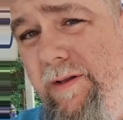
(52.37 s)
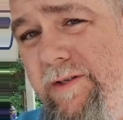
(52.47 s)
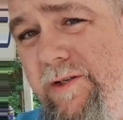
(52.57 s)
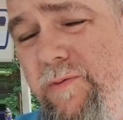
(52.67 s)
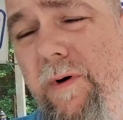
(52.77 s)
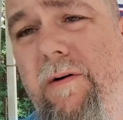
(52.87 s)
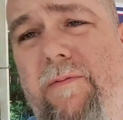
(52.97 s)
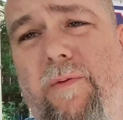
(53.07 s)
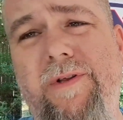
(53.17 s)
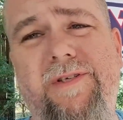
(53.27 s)
That's a
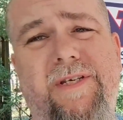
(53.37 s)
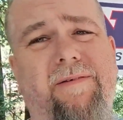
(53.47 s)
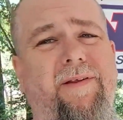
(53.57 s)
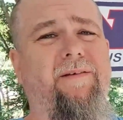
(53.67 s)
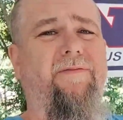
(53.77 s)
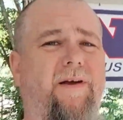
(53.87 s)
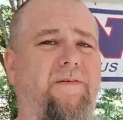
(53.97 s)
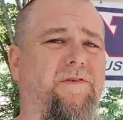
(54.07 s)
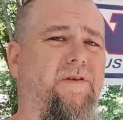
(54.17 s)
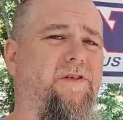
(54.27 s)

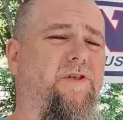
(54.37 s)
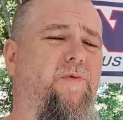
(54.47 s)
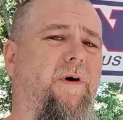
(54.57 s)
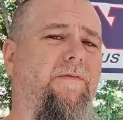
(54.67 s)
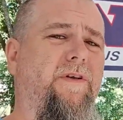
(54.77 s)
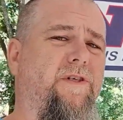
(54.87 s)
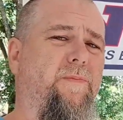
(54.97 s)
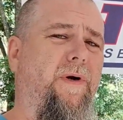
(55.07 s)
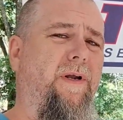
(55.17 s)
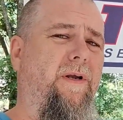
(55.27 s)
12-175. So this is a 12-inch
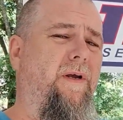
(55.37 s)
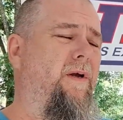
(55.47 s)
spring.